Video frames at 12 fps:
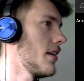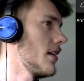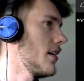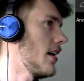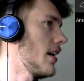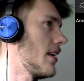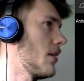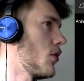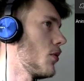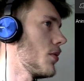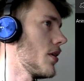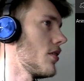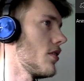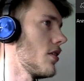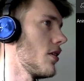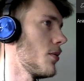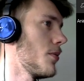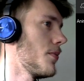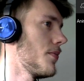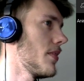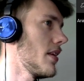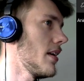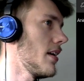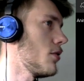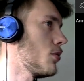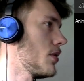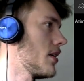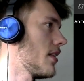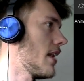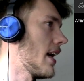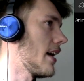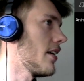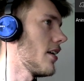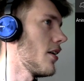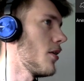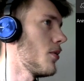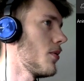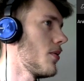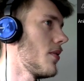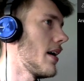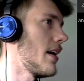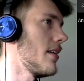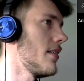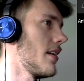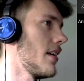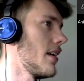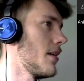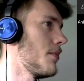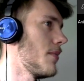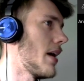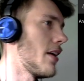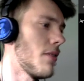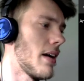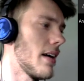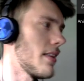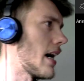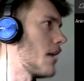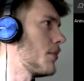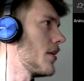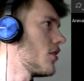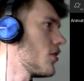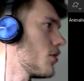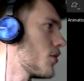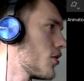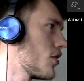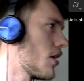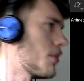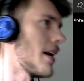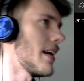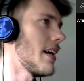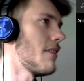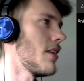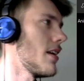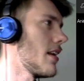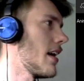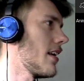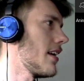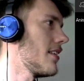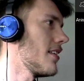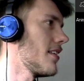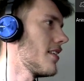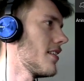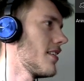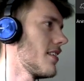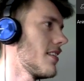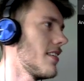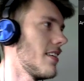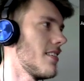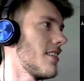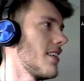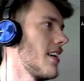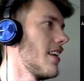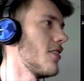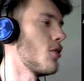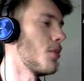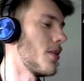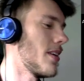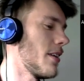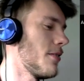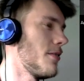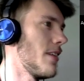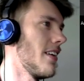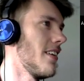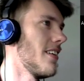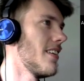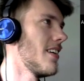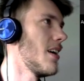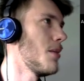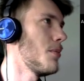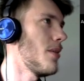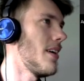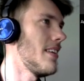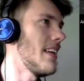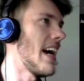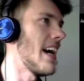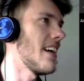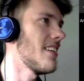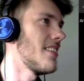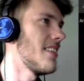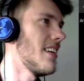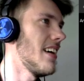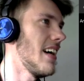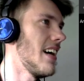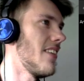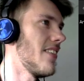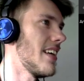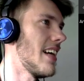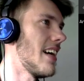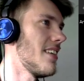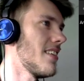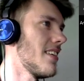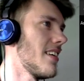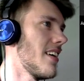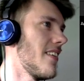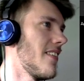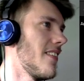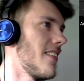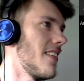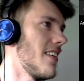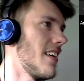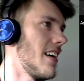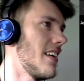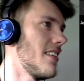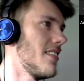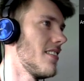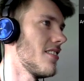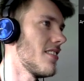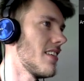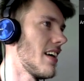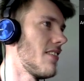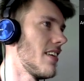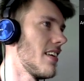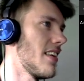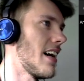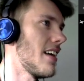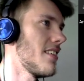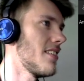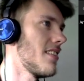And then what we could do is we could then go and I don't like that a bit too much, so I might get rid of that later. Let's double click fill, press X, and we can actually go and just get rid of that,